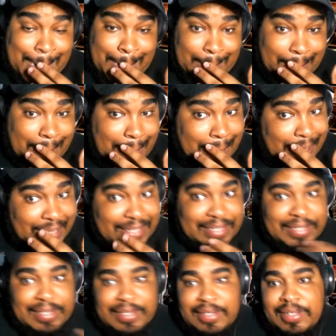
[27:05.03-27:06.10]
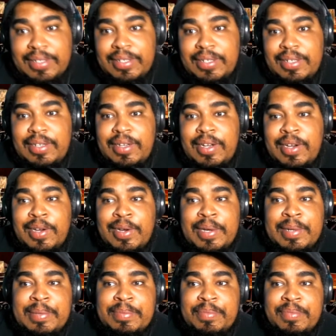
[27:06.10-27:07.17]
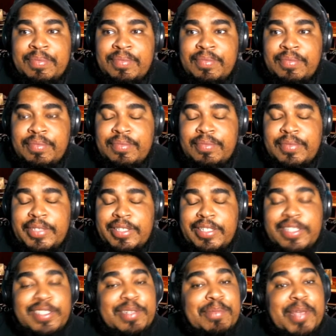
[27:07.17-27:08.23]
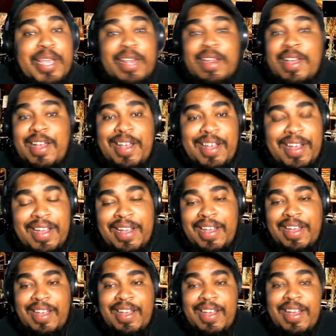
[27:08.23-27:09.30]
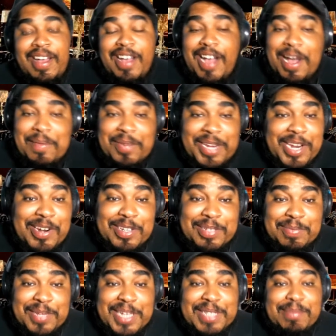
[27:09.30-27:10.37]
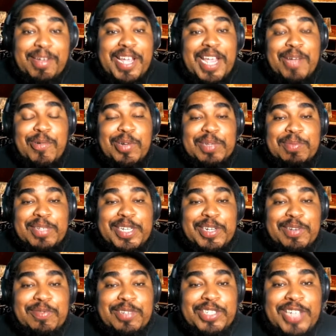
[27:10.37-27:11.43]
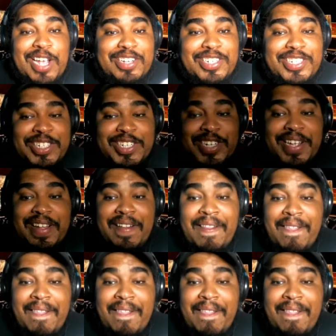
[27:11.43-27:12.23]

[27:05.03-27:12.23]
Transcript: Yikes. Um, listen, man, I, I I've been hearing some things about A Ward's material for Shotgun Shug.